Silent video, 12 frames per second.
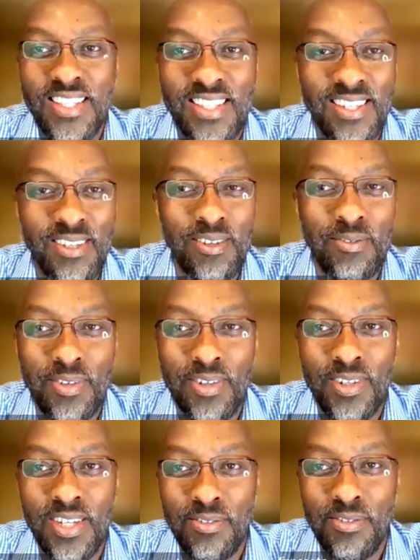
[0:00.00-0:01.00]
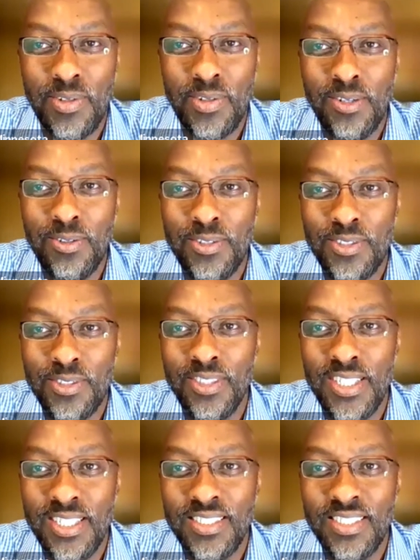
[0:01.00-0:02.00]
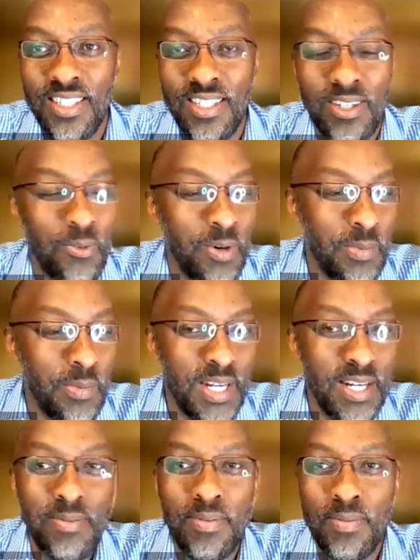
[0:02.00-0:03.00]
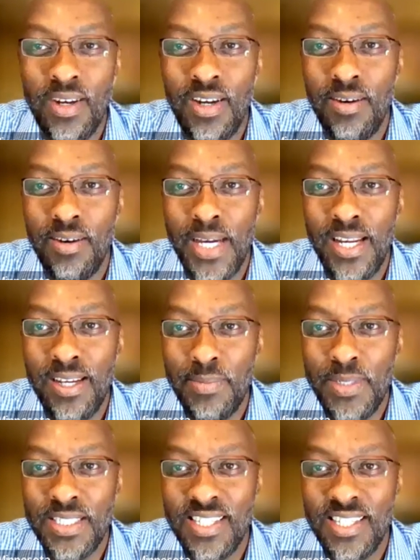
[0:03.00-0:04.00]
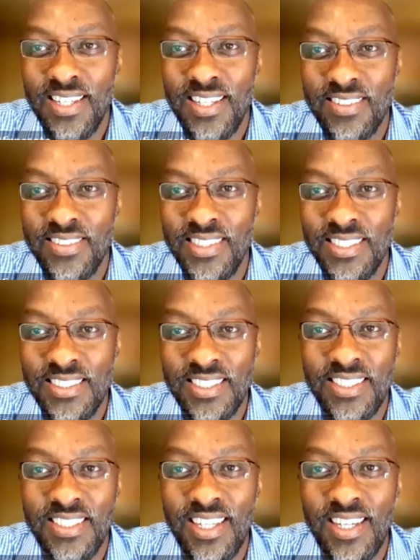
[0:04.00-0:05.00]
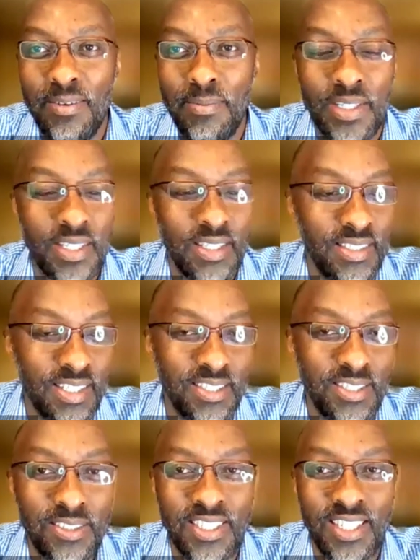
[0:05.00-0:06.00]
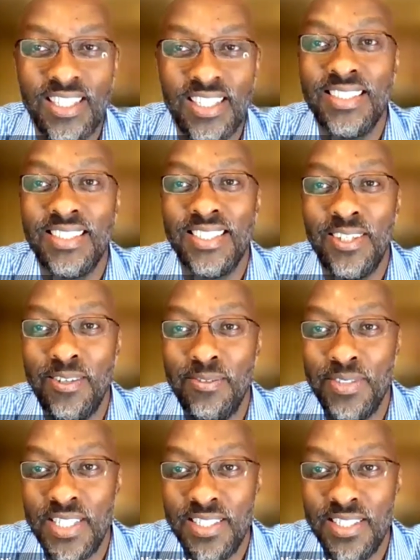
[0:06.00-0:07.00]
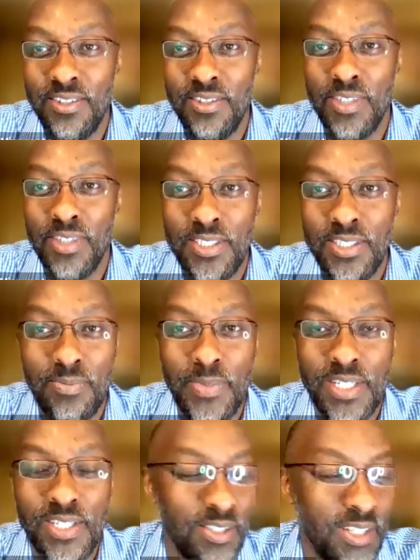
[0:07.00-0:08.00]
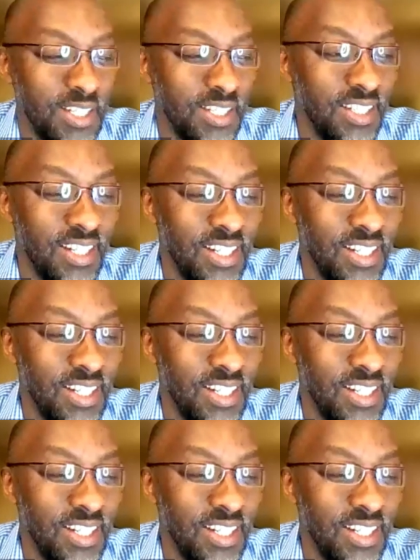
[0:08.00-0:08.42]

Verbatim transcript: Thank you for everyone who's on this uh, webinar. Uh, my name is Kenny Karanja. I'm a technology licensing officer at the University of Minnesota.